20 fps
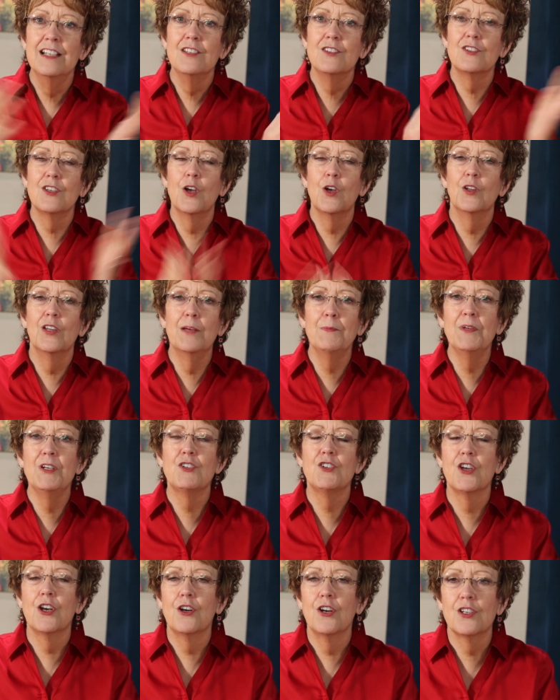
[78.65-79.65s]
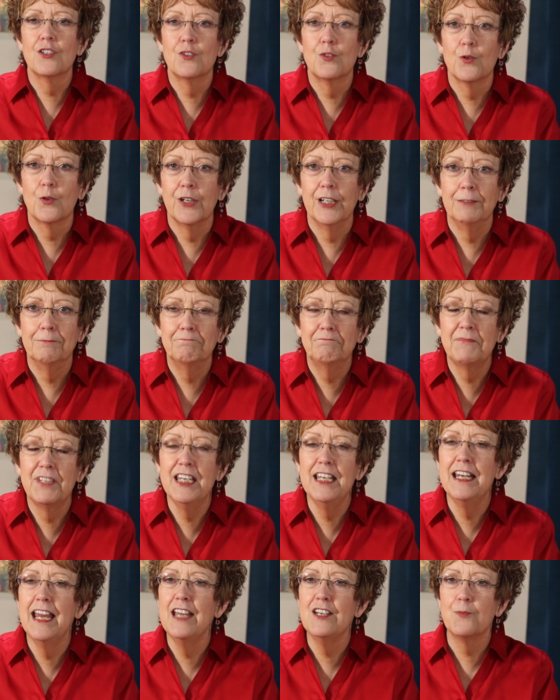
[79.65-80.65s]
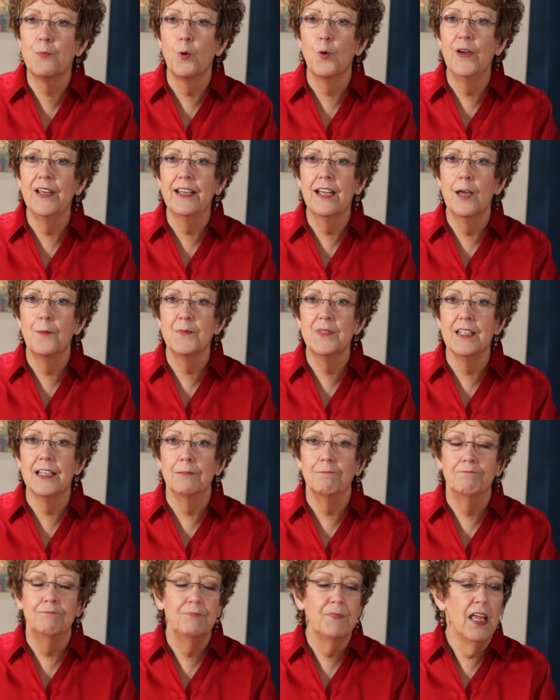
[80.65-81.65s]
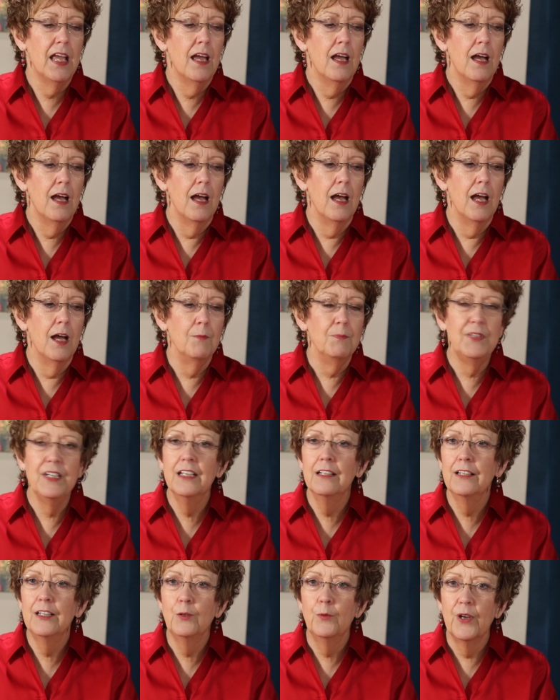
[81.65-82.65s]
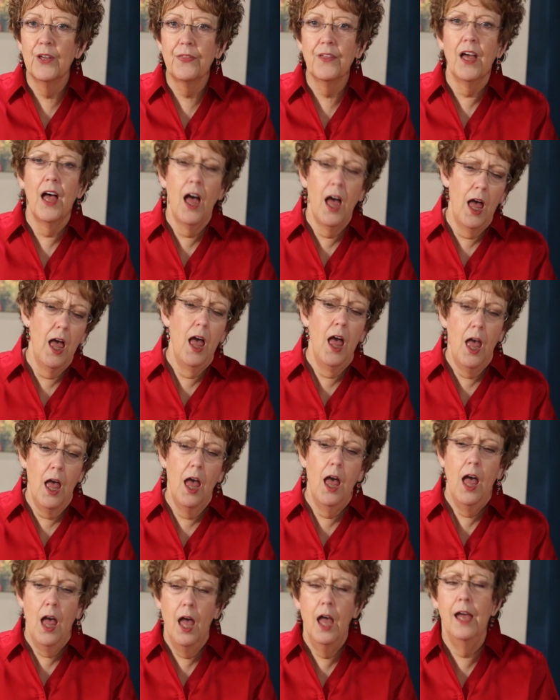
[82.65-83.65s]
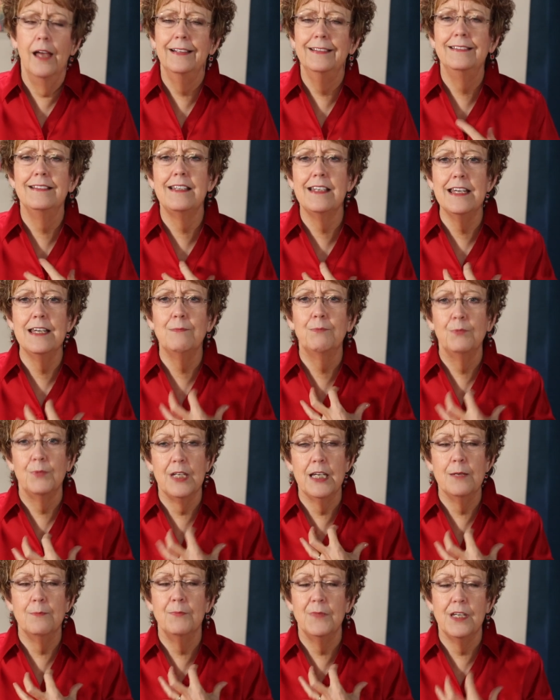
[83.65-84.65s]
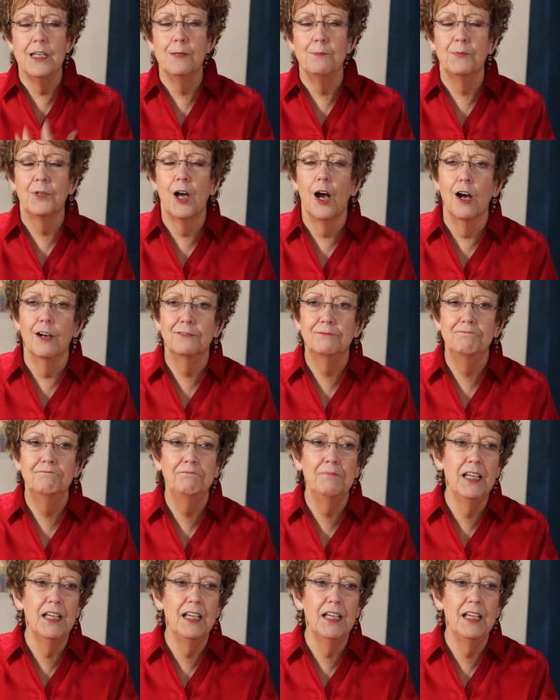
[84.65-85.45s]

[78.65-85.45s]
So let me share a story. Teenage boy comes in, um, dealing with a deep, deep, deep cough.